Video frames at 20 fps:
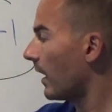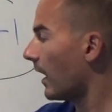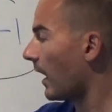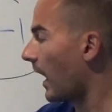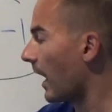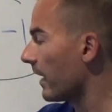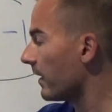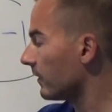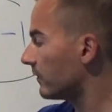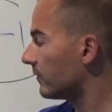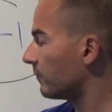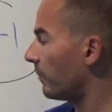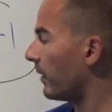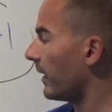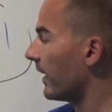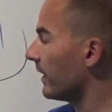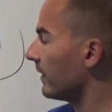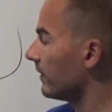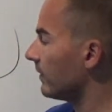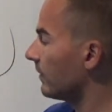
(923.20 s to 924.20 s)

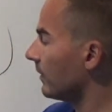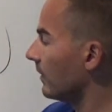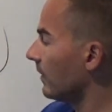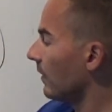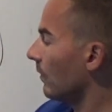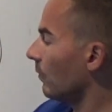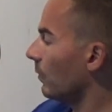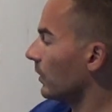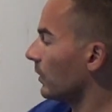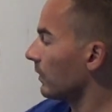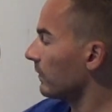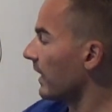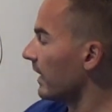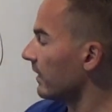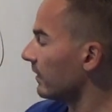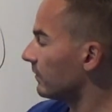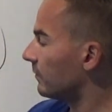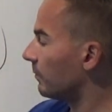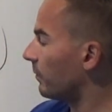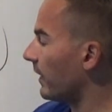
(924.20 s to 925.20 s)
unexplained, which is
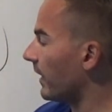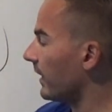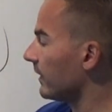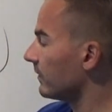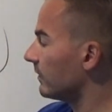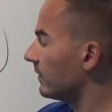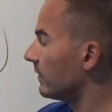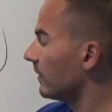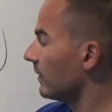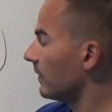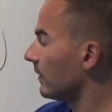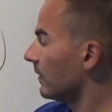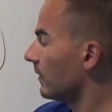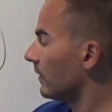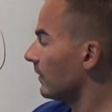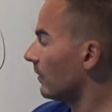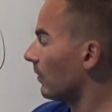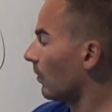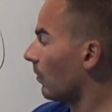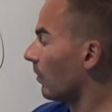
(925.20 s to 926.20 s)
unexplained
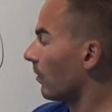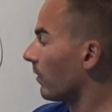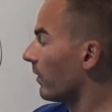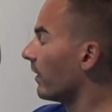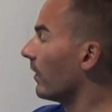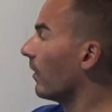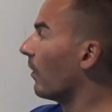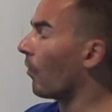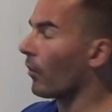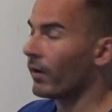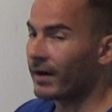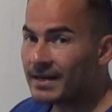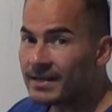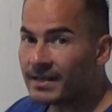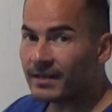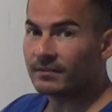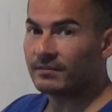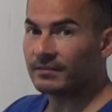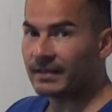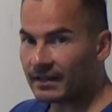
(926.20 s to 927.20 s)
or in
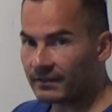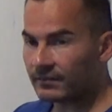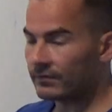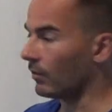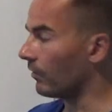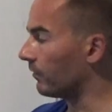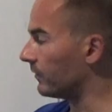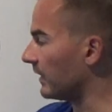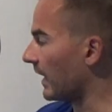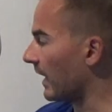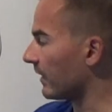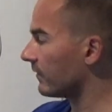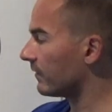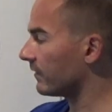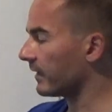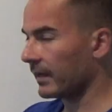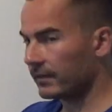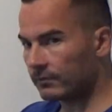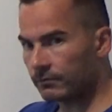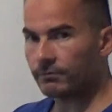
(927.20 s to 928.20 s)
excess of the
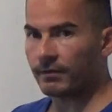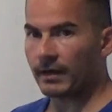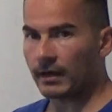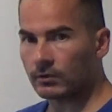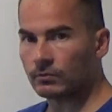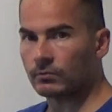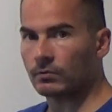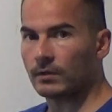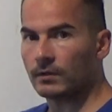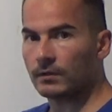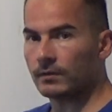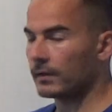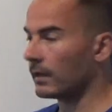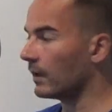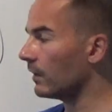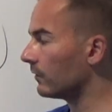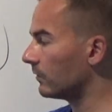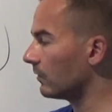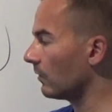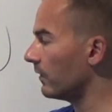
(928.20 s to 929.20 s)
unscaled factor.
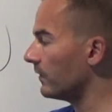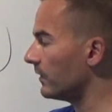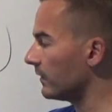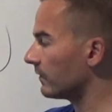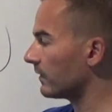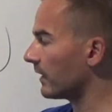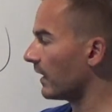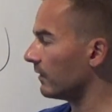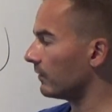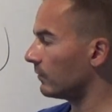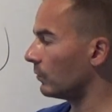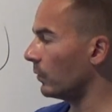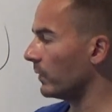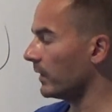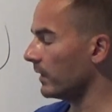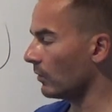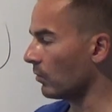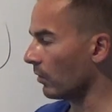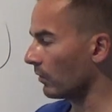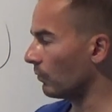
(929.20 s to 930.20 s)
So in this case,
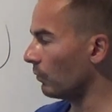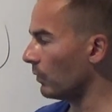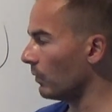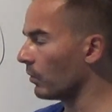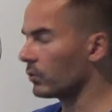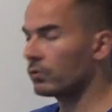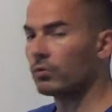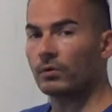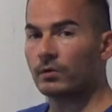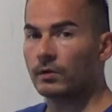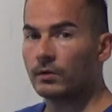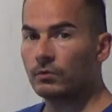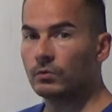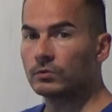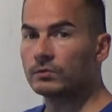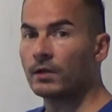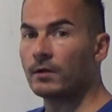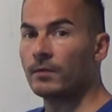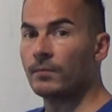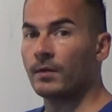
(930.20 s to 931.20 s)
we would
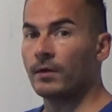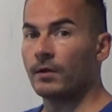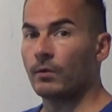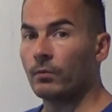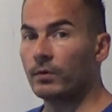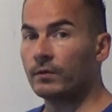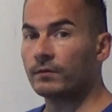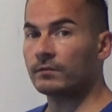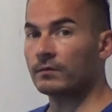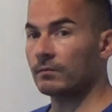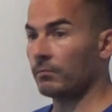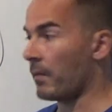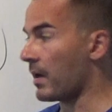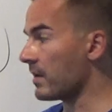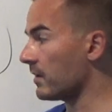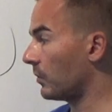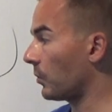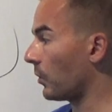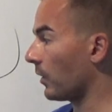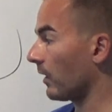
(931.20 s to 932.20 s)
conclude risk
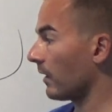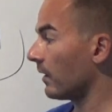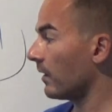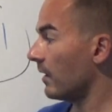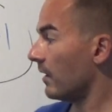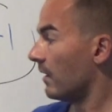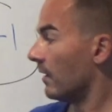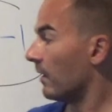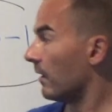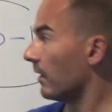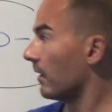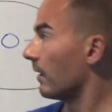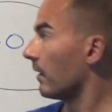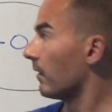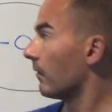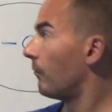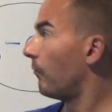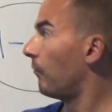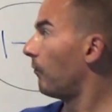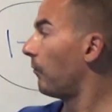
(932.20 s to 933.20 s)
managing
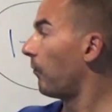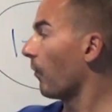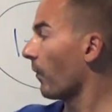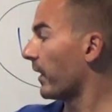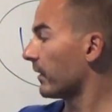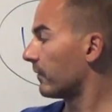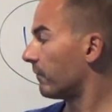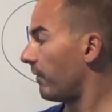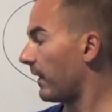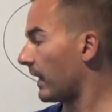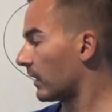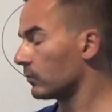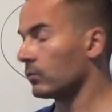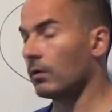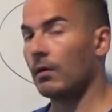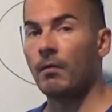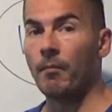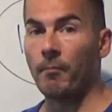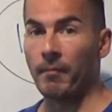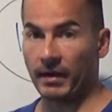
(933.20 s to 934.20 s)
for that
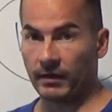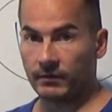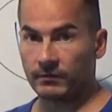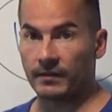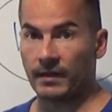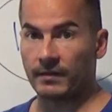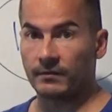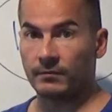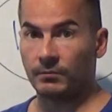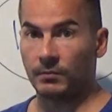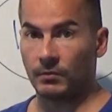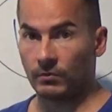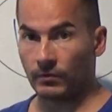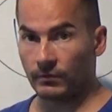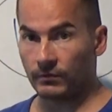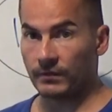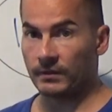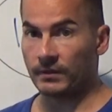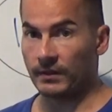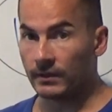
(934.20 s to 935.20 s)
factor makes sense
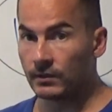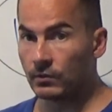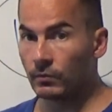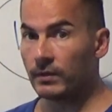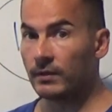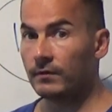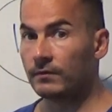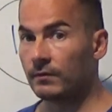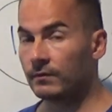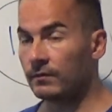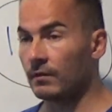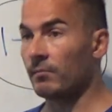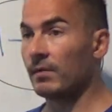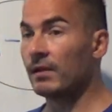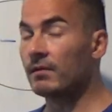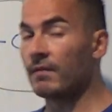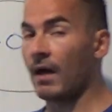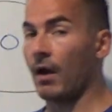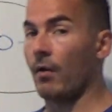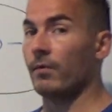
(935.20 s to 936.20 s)
because it increases the
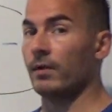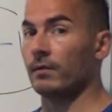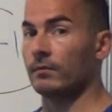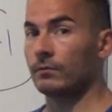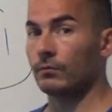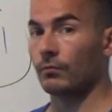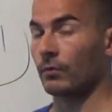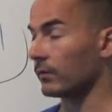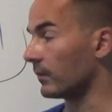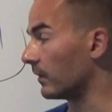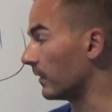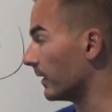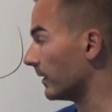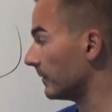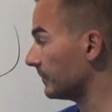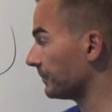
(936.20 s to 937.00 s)
mean variance frontier.